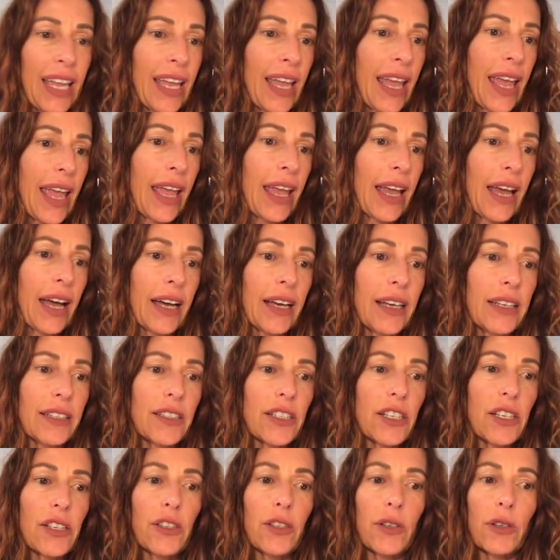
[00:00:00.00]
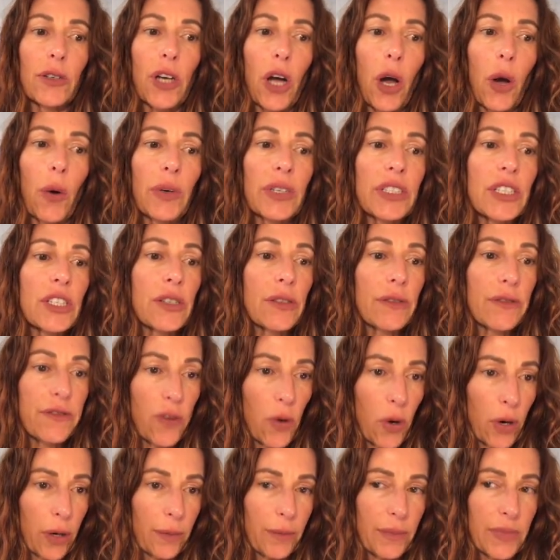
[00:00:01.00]
and you'll go into
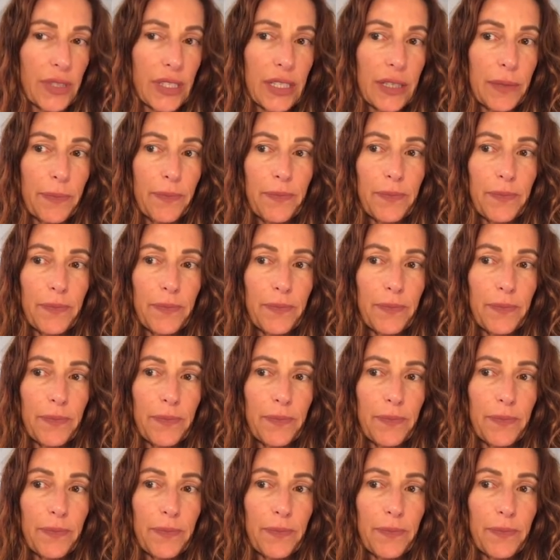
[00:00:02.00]
forms.